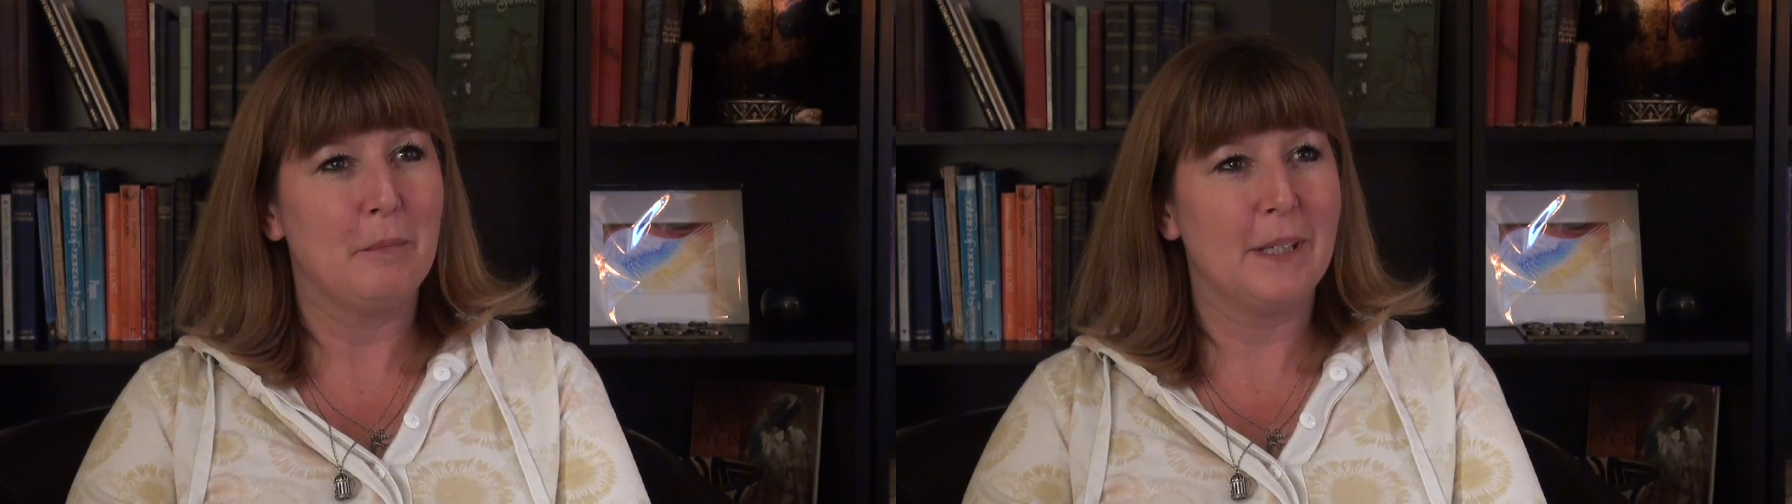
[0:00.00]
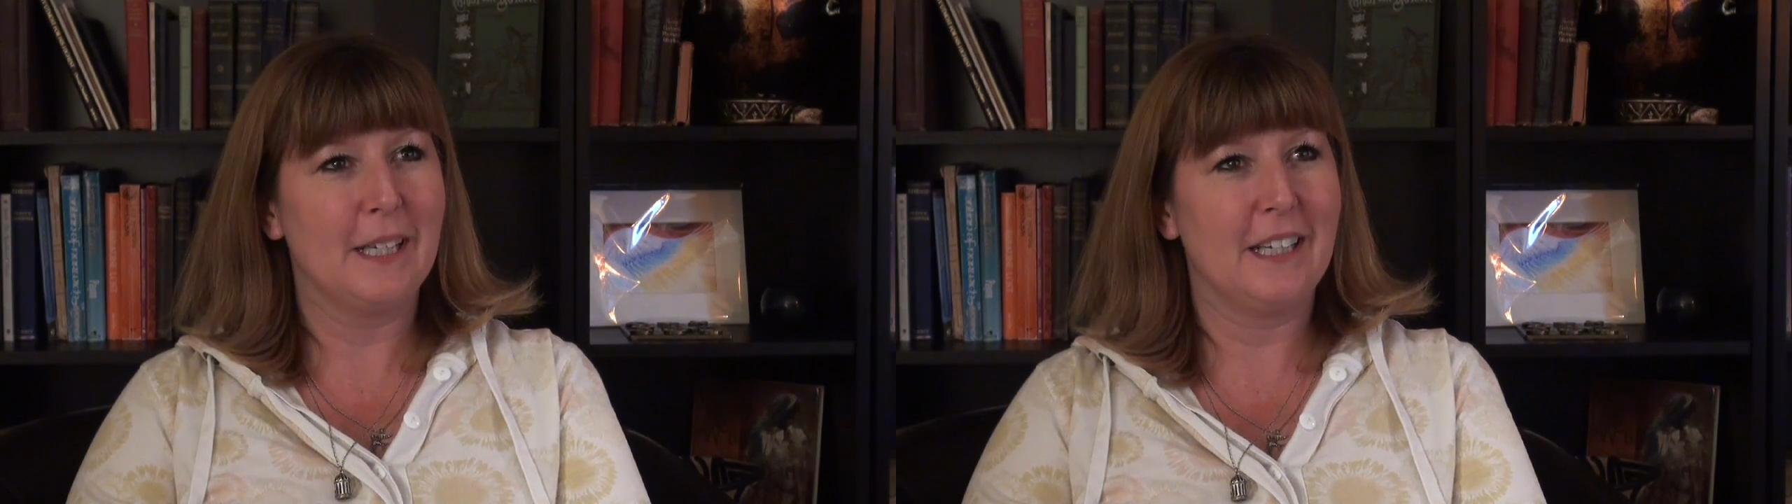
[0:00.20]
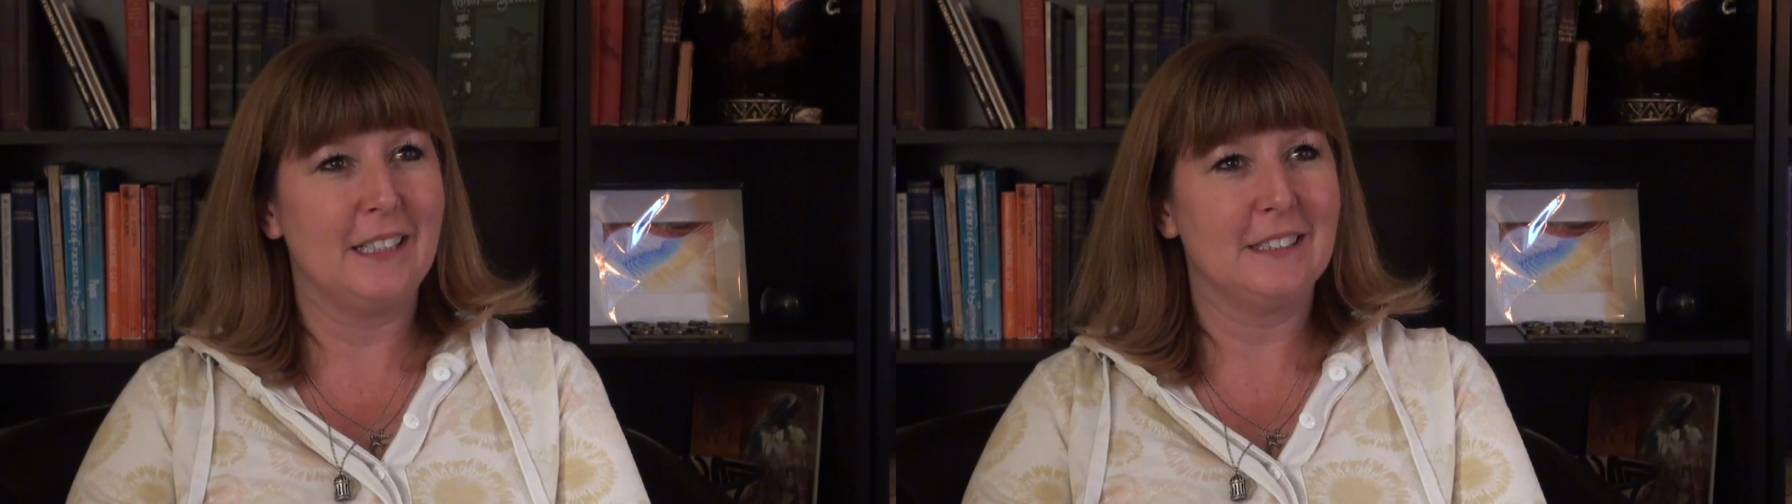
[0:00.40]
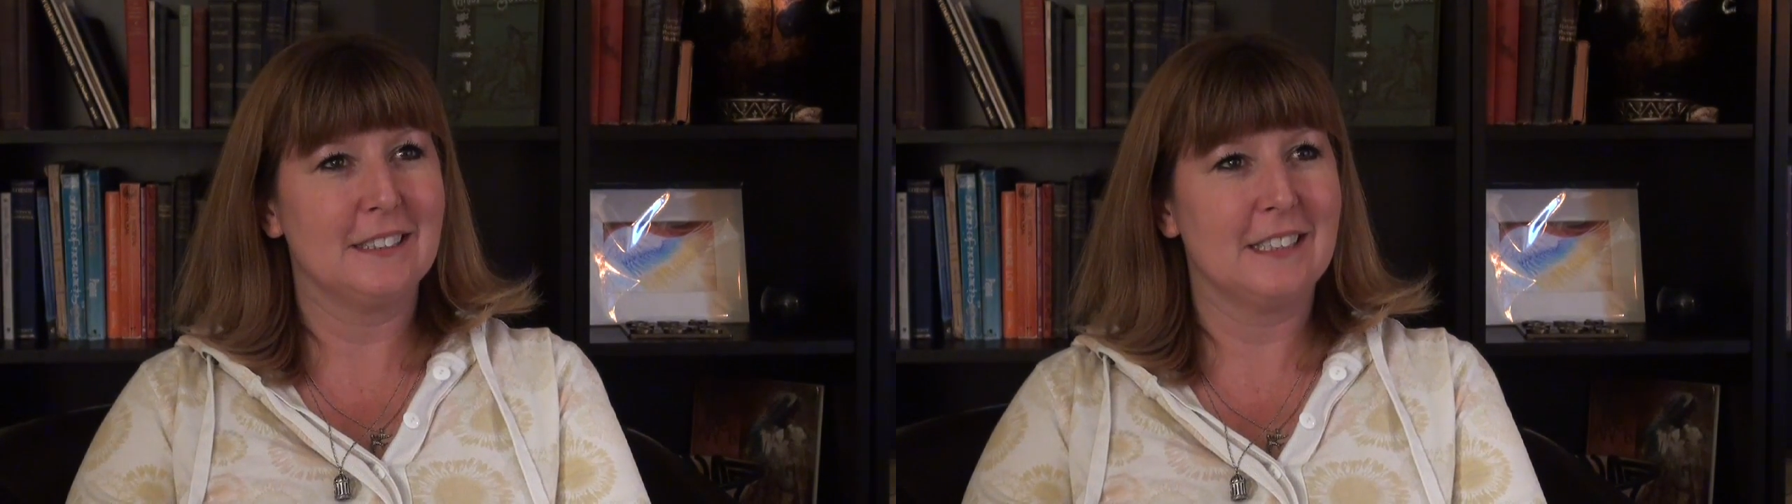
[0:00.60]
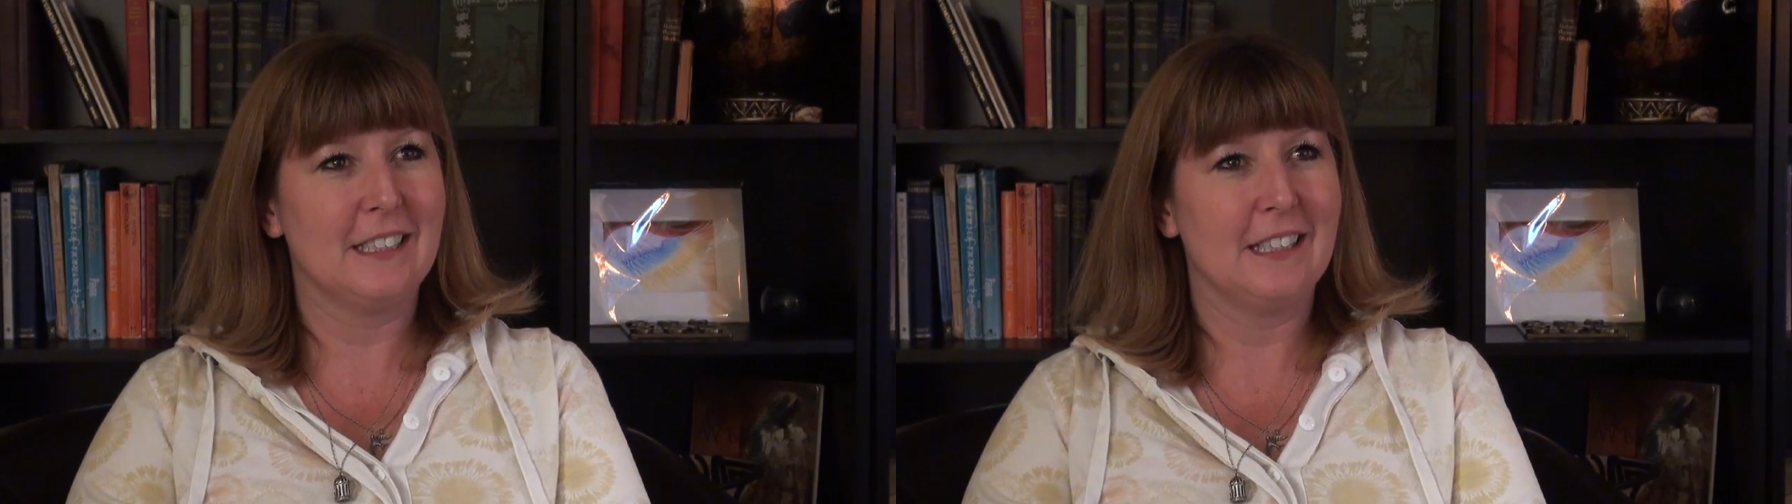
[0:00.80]

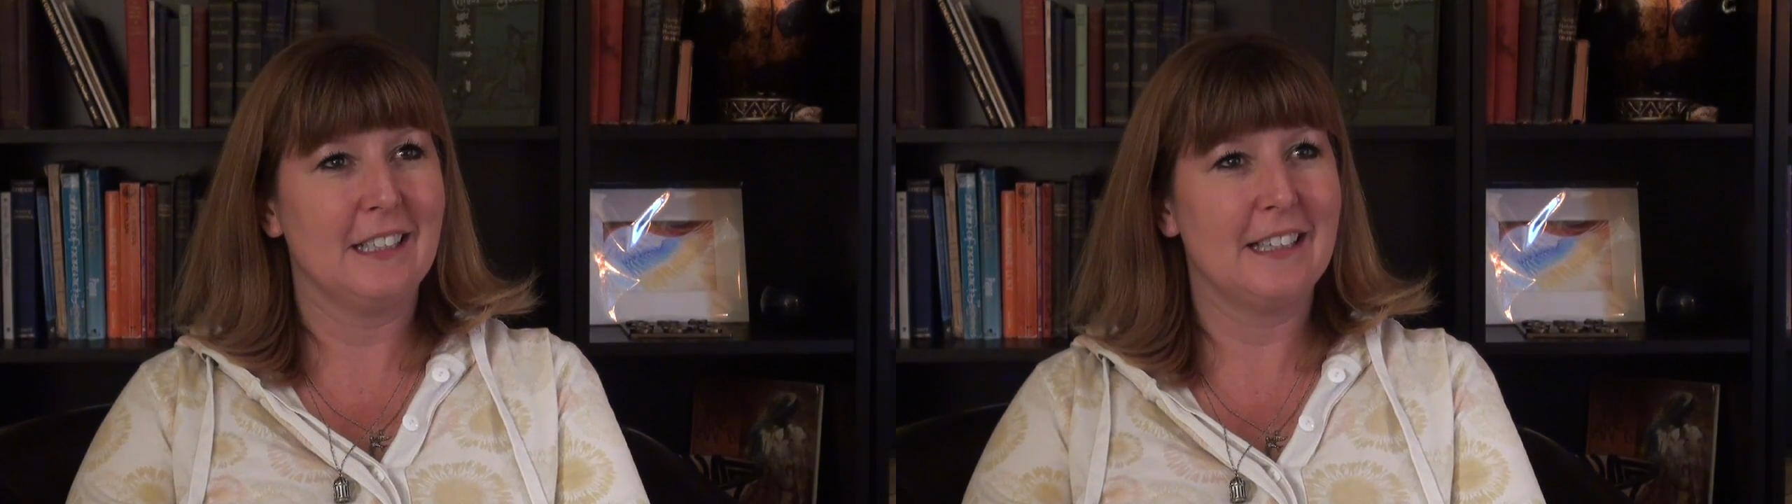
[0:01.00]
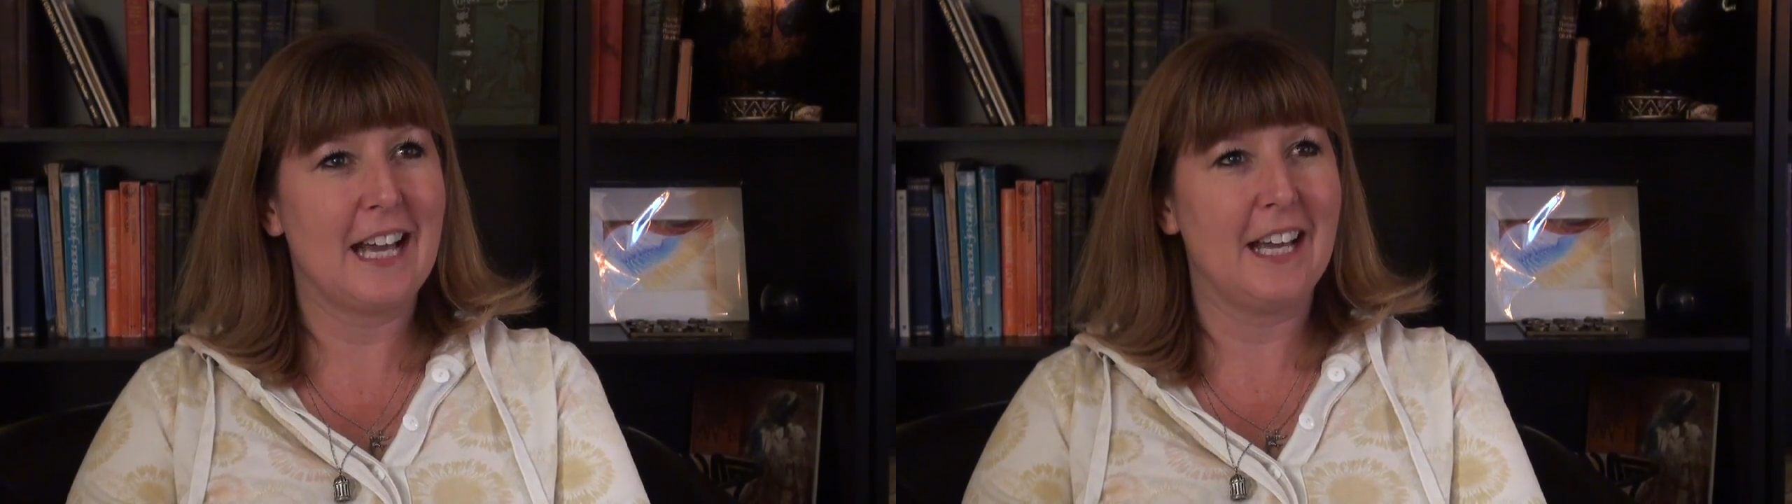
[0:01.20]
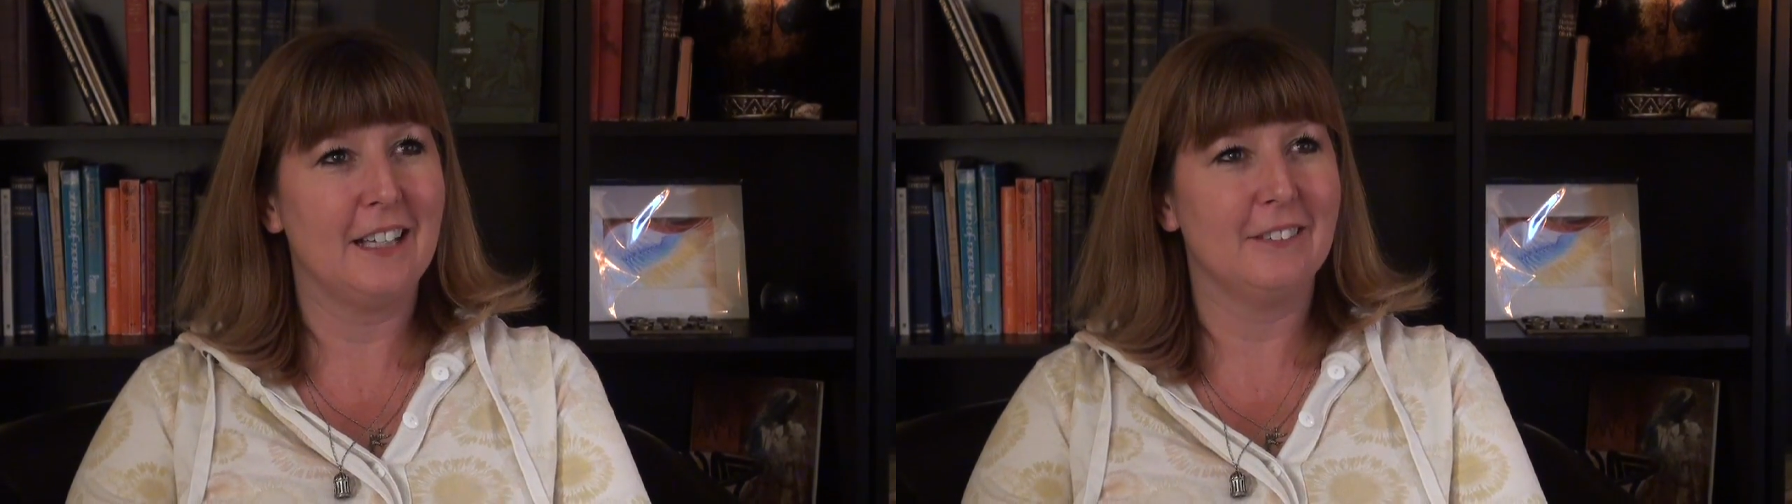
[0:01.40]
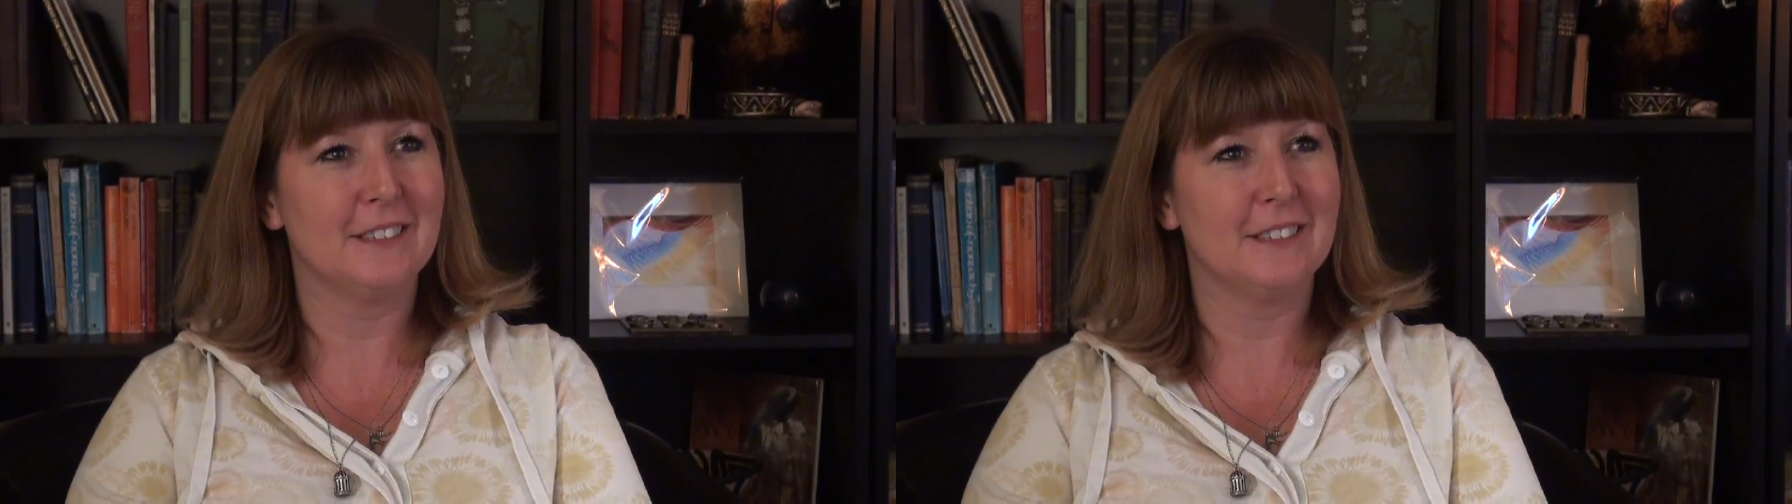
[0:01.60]
because that